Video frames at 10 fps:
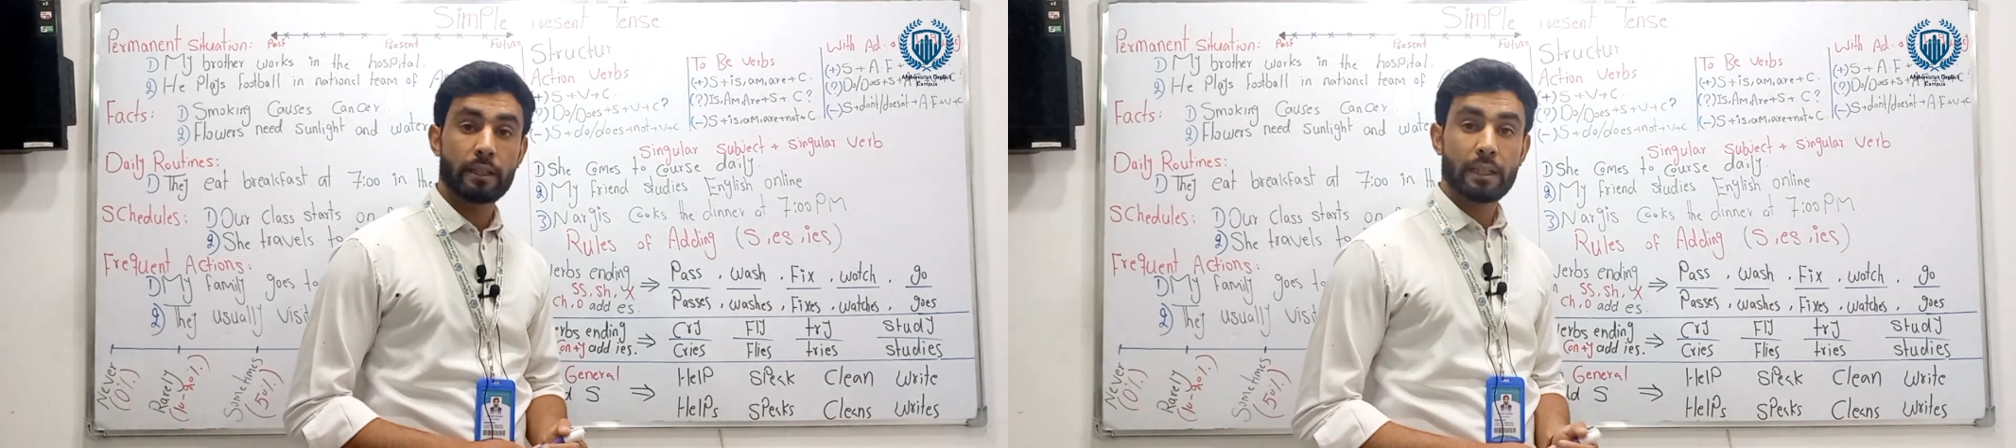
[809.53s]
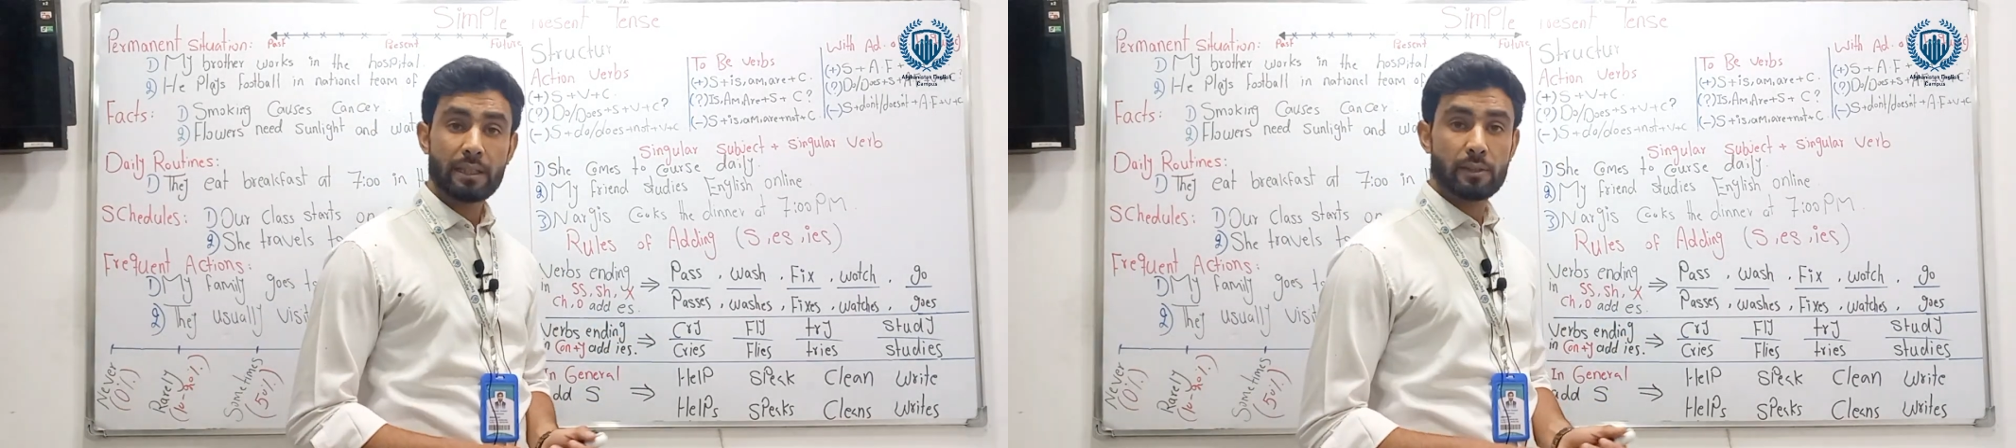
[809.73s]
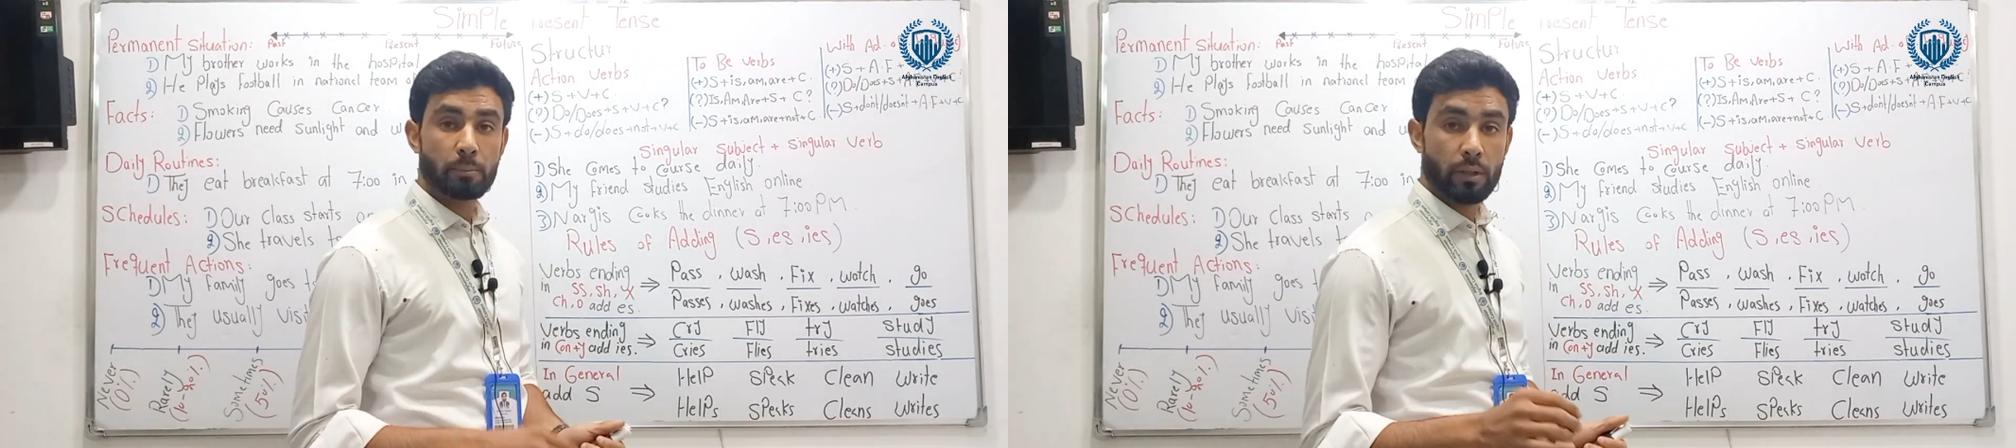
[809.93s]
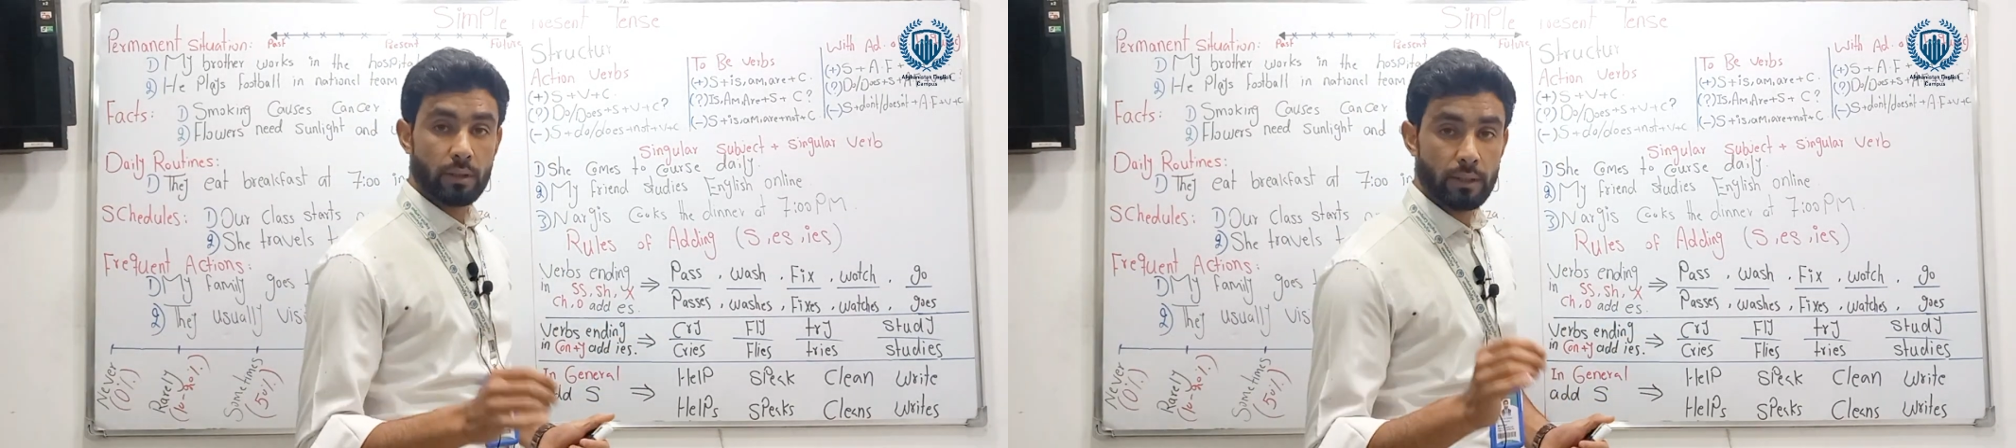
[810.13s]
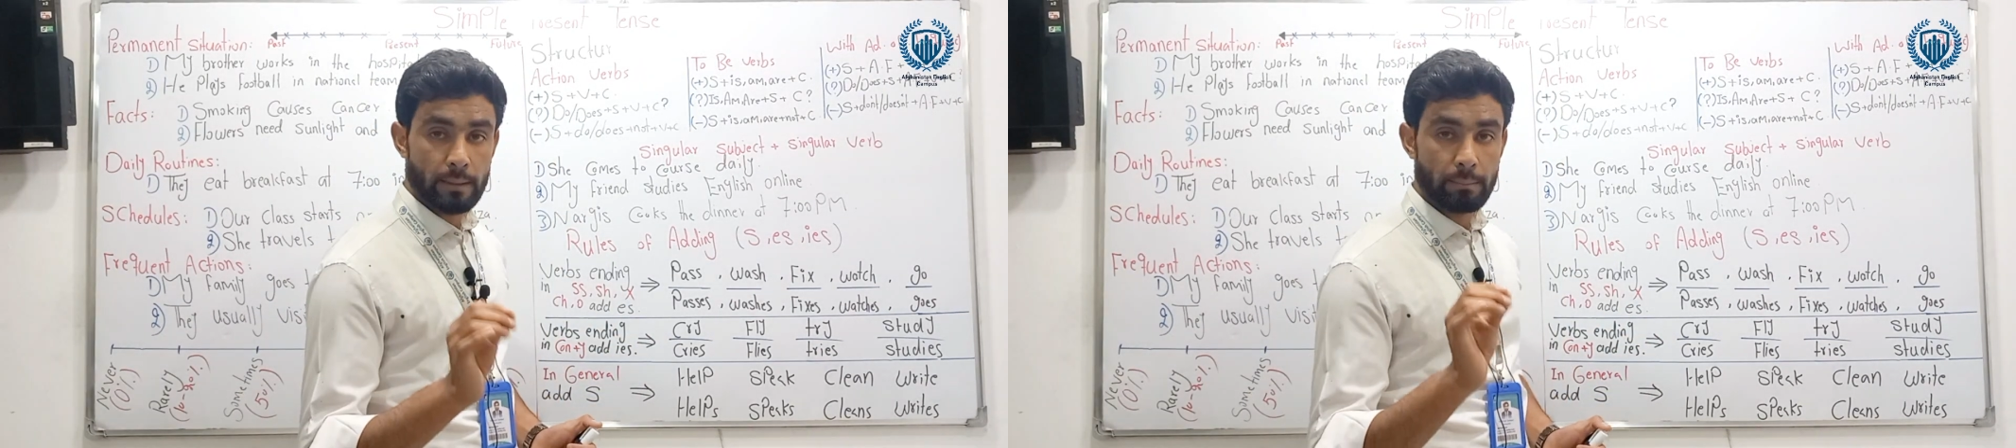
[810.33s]
next part
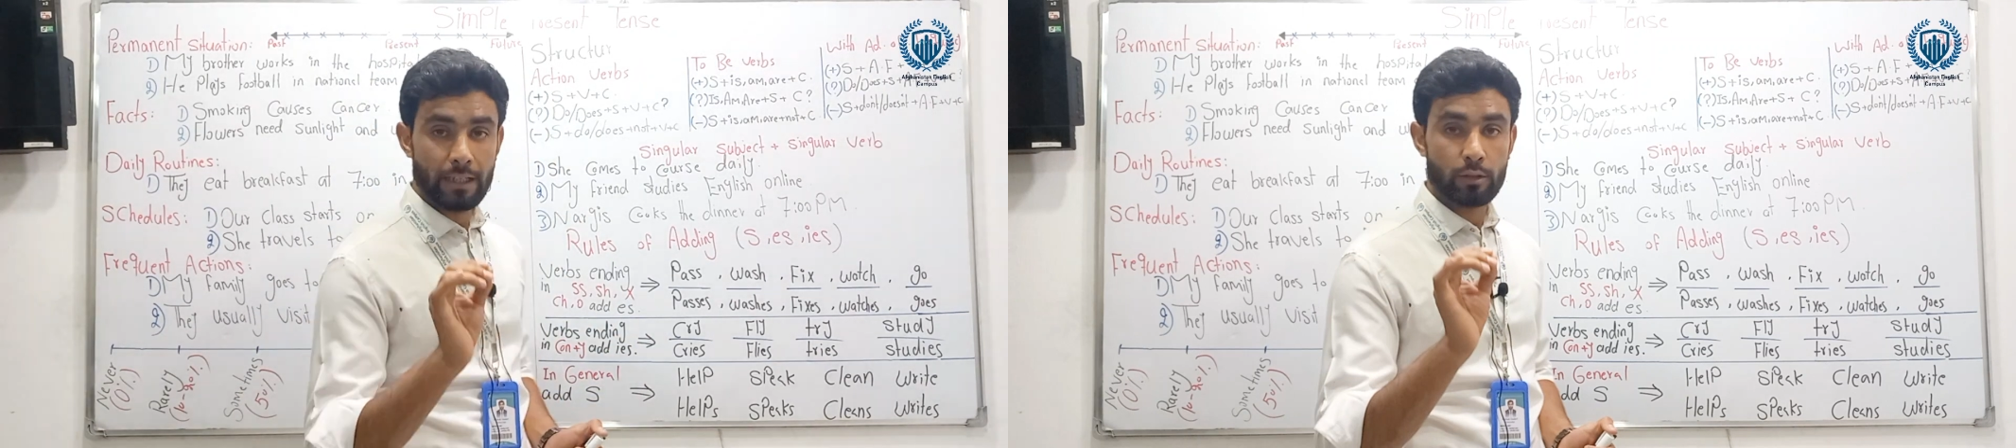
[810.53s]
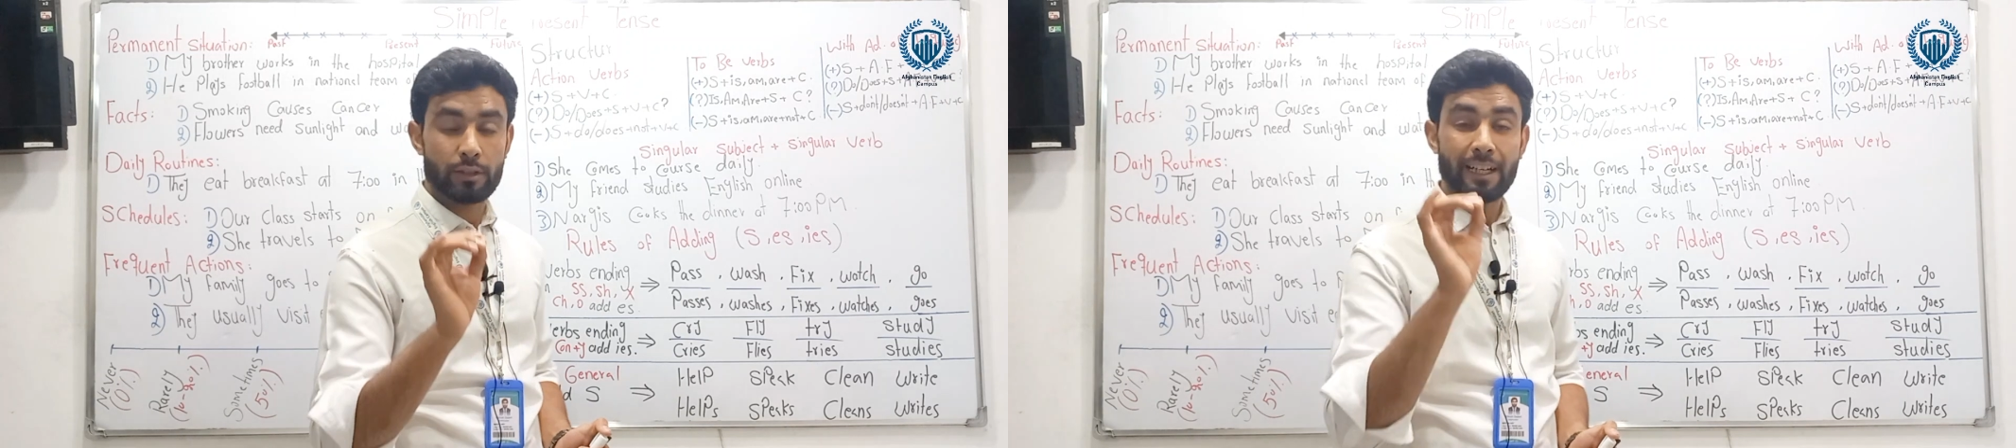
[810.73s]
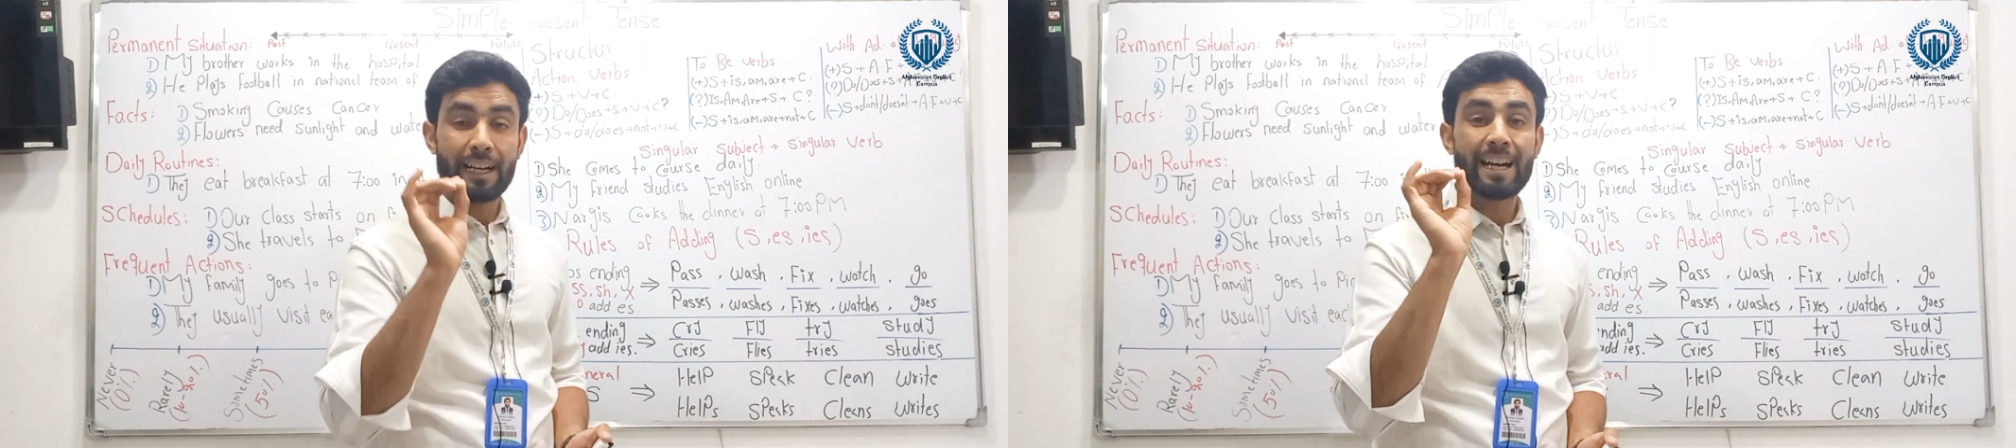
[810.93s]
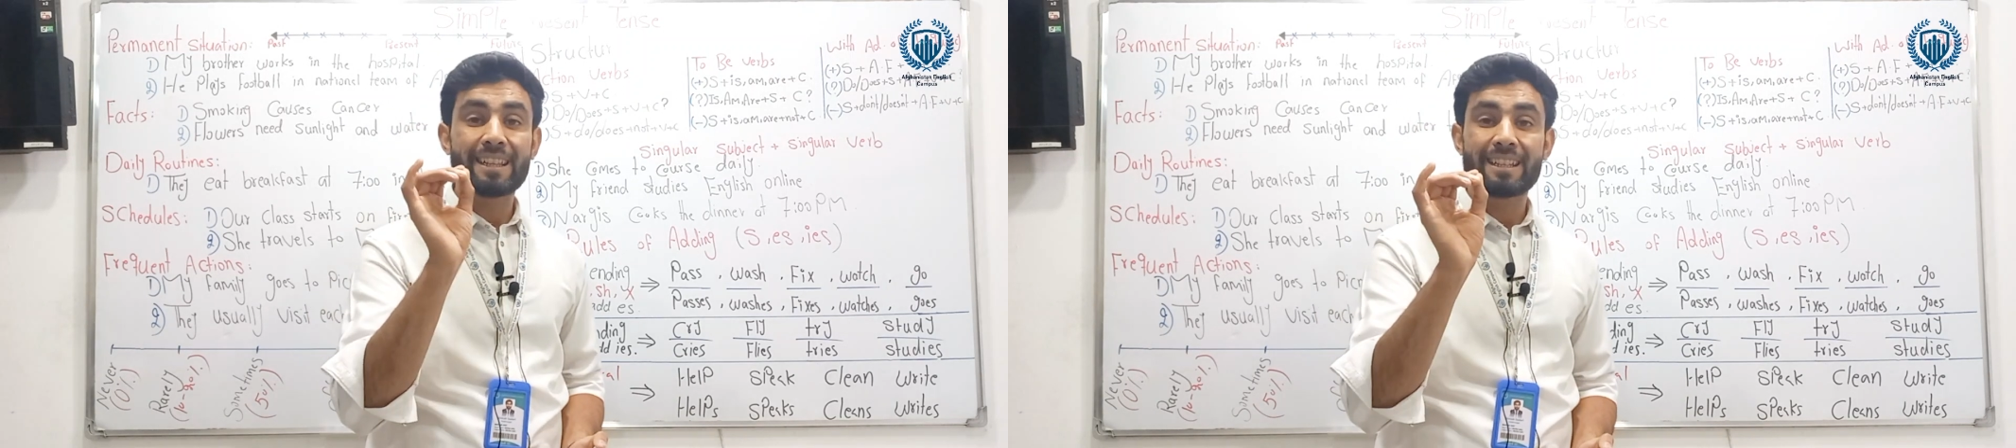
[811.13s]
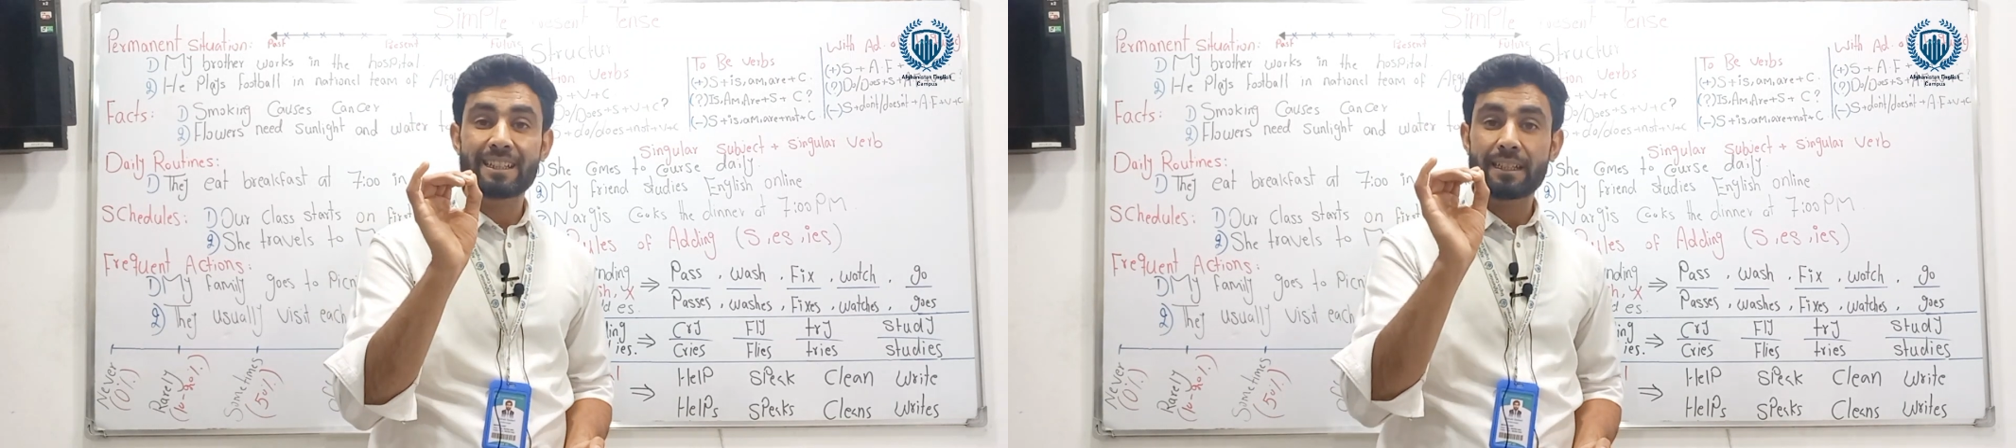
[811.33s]
is about
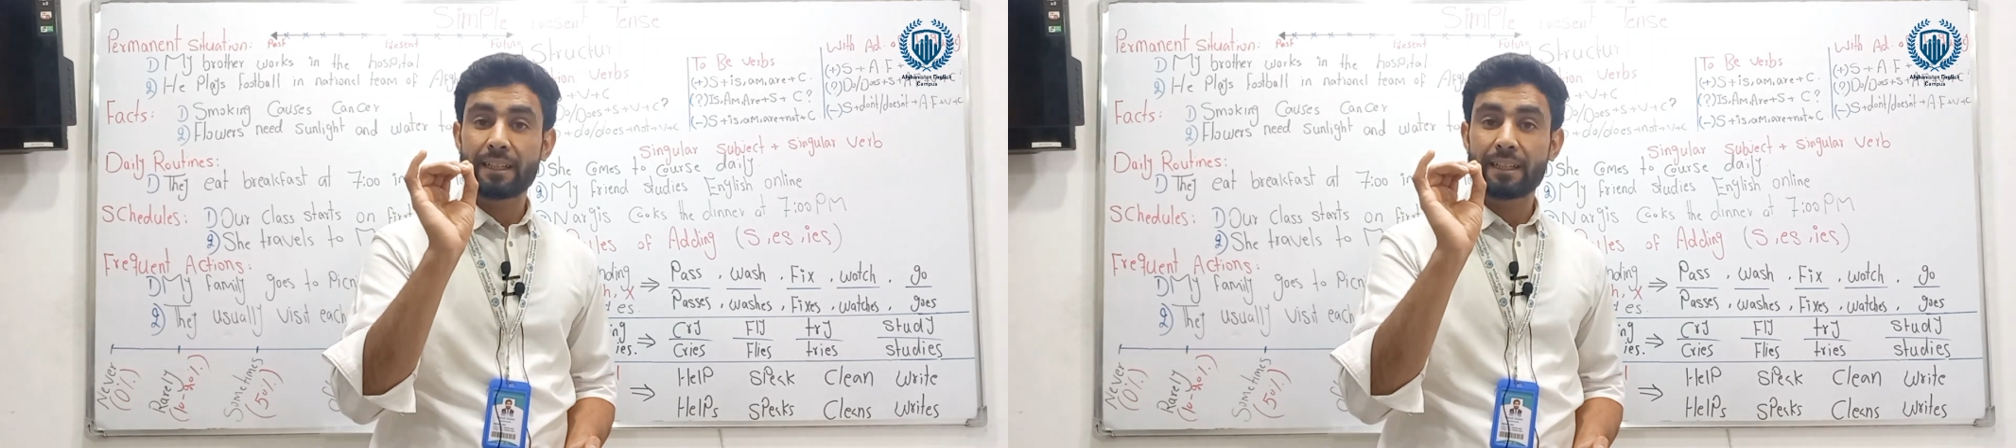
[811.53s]
adding